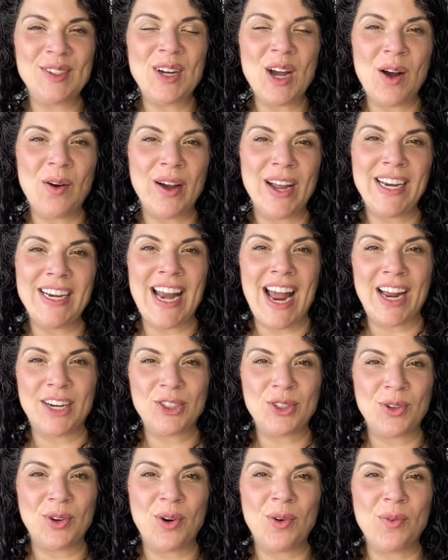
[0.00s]
going
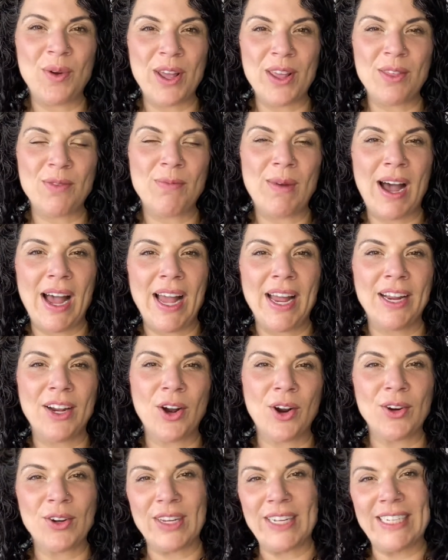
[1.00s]
natural with my
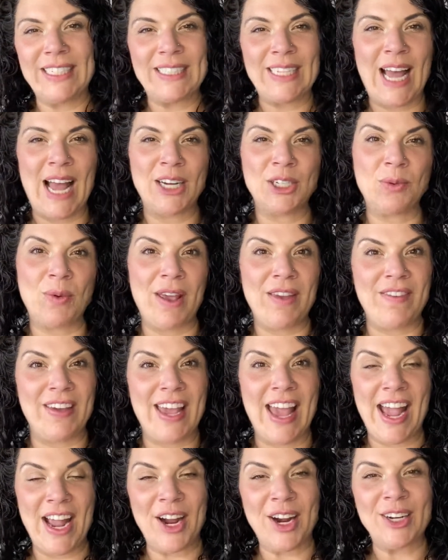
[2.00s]
curly/wavy
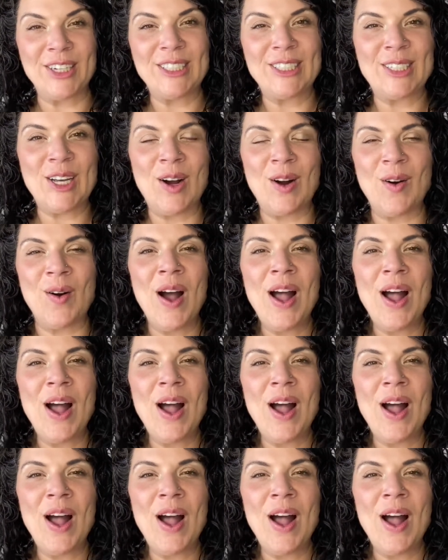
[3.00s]
hair. So